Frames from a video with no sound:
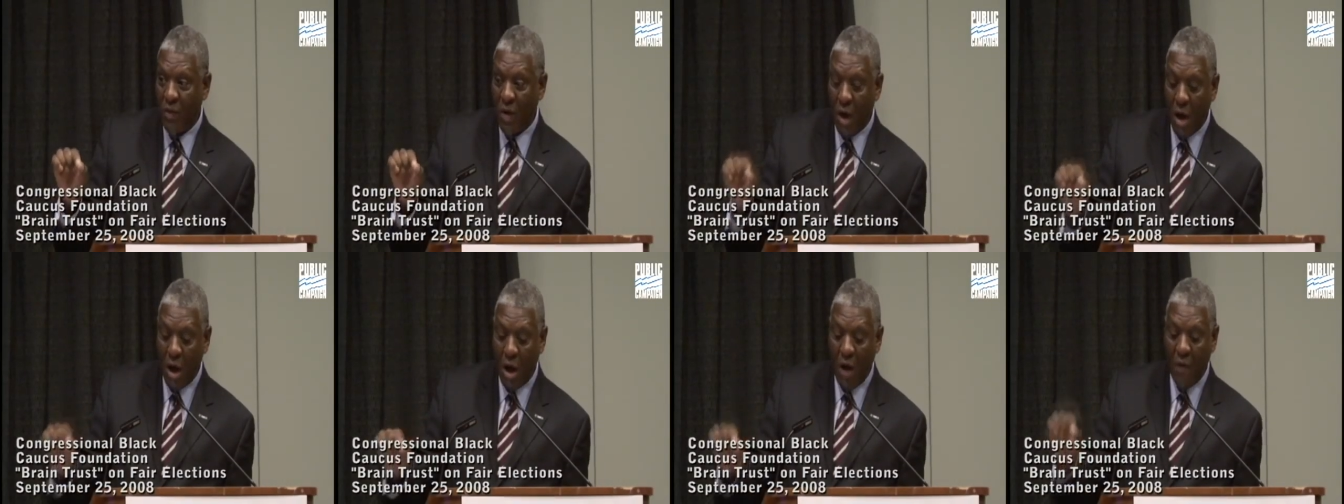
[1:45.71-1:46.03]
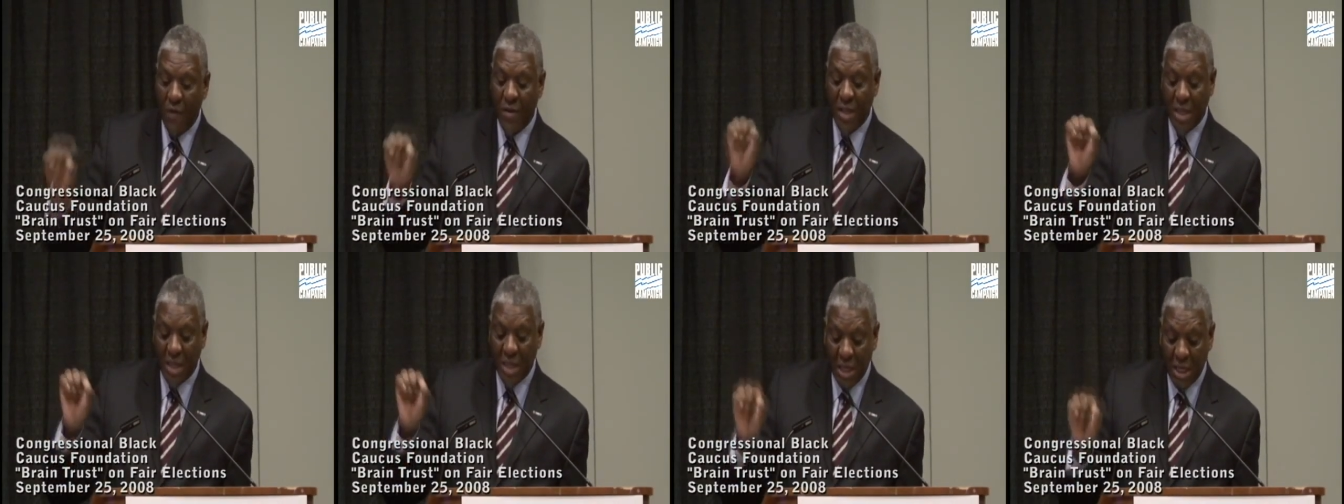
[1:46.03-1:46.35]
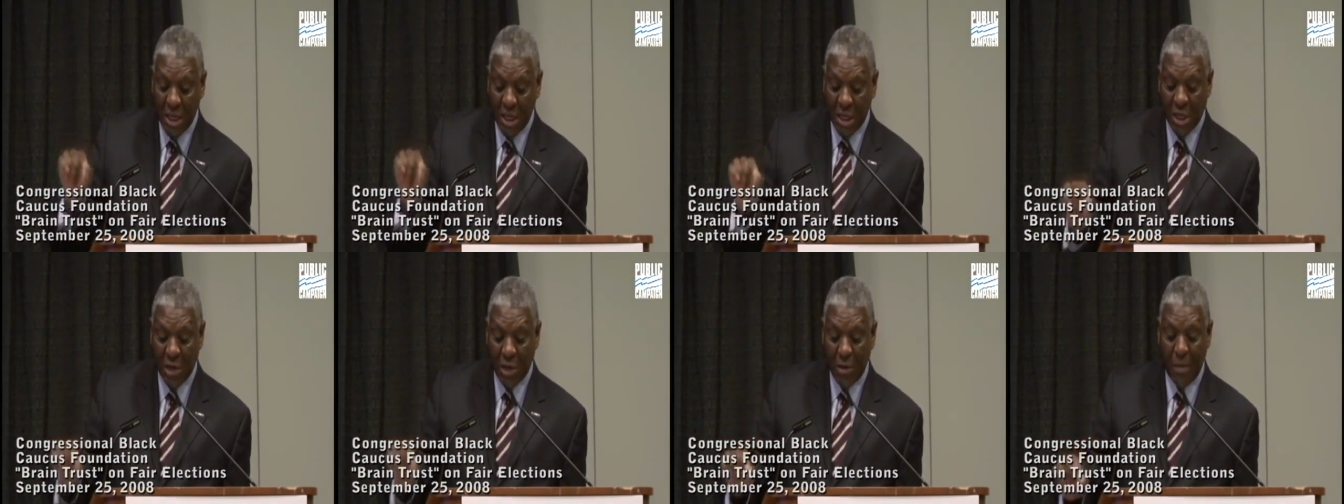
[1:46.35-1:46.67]
for office, it
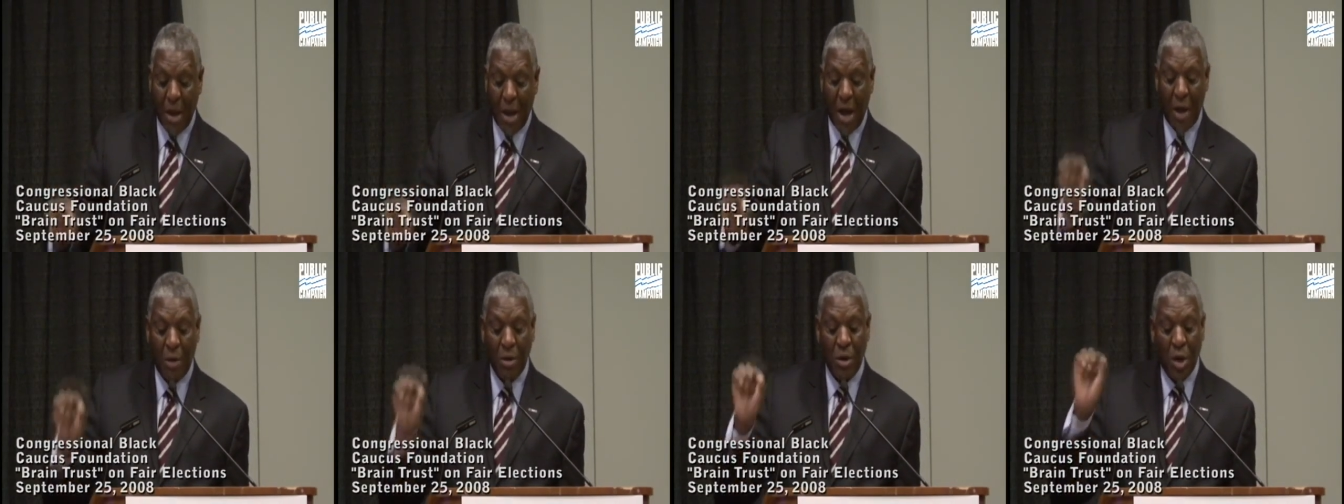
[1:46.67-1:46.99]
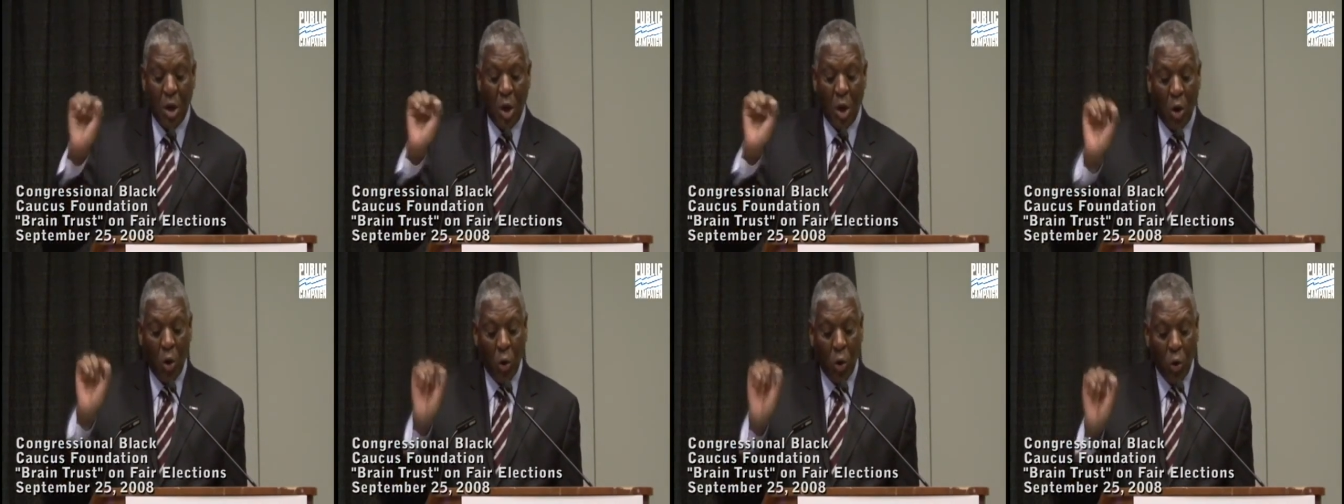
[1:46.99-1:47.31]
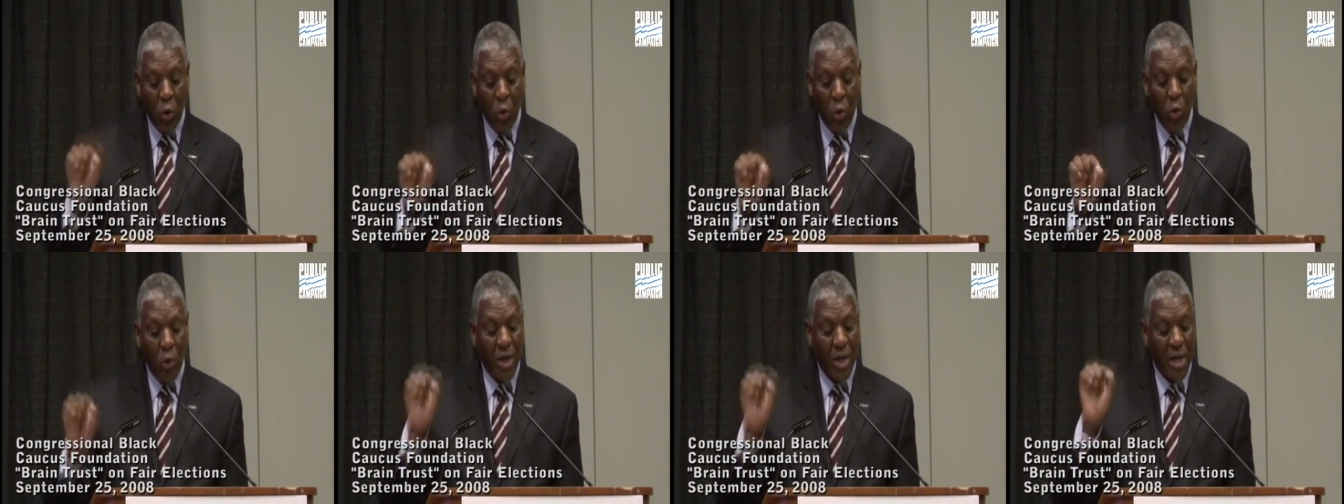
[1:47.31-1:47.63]
is about
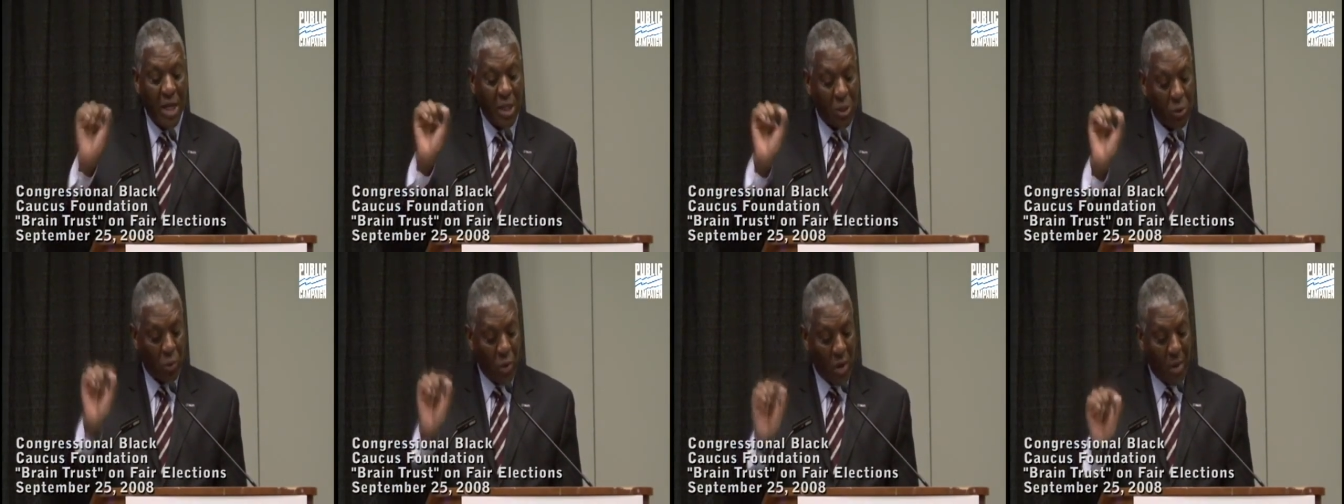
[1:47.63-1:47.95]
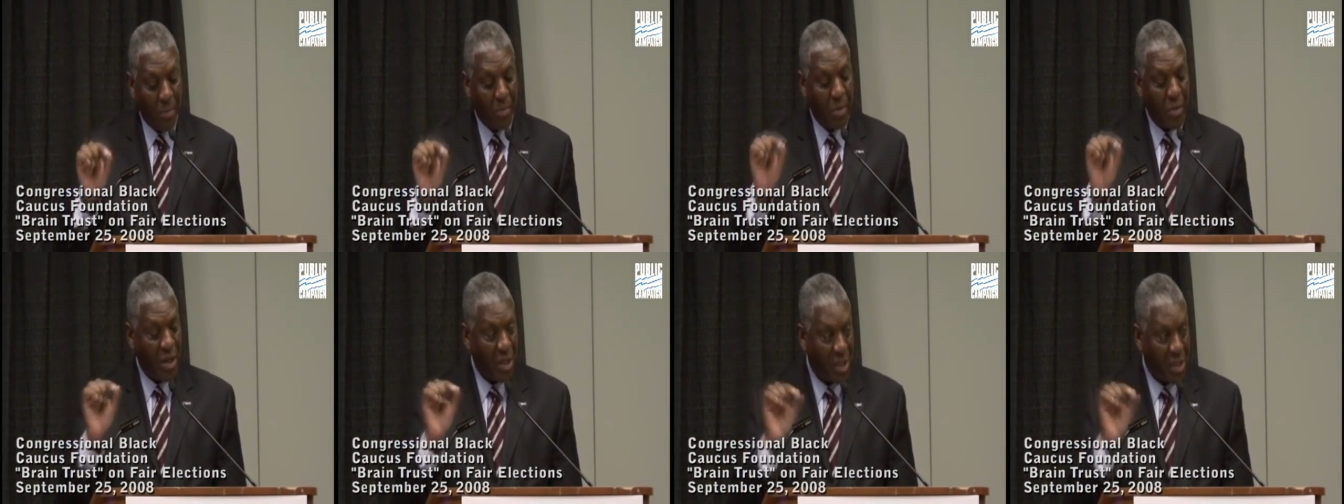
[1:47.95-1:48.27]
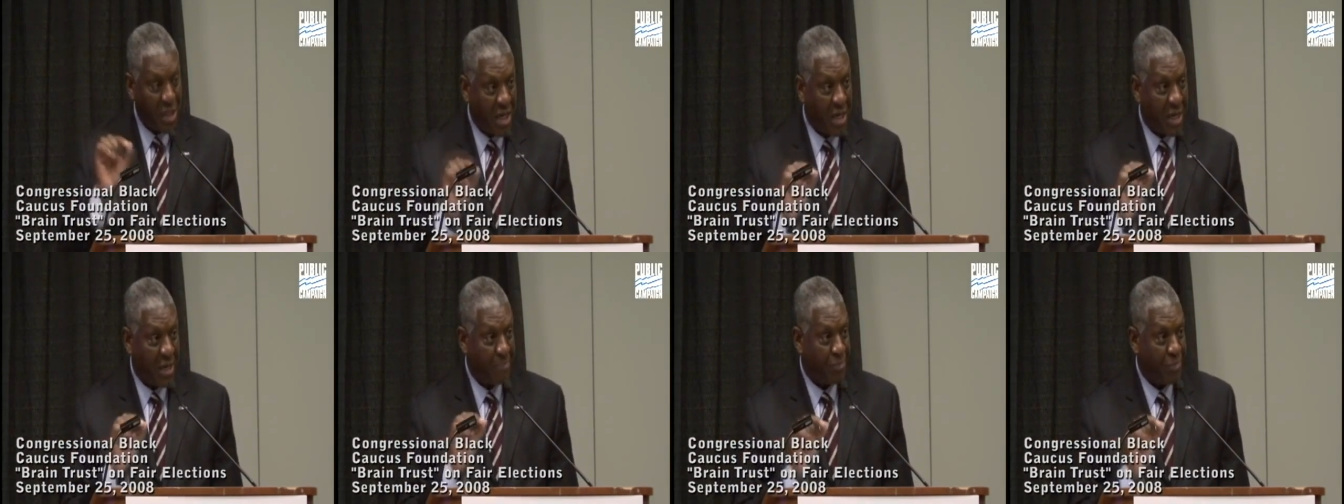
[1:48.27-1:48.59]
who gets
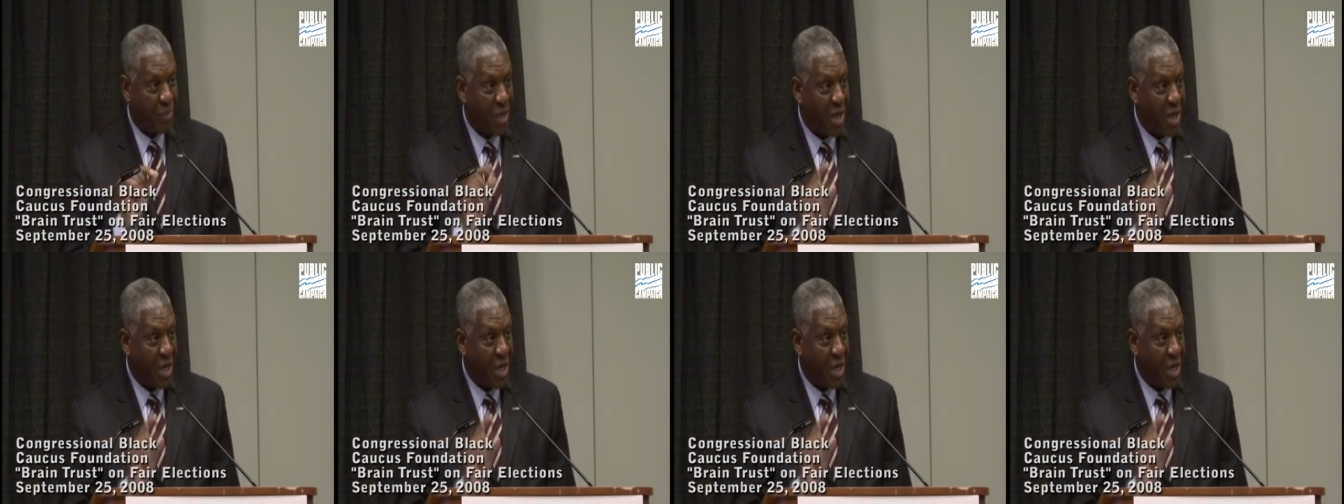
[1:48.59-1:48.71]
represented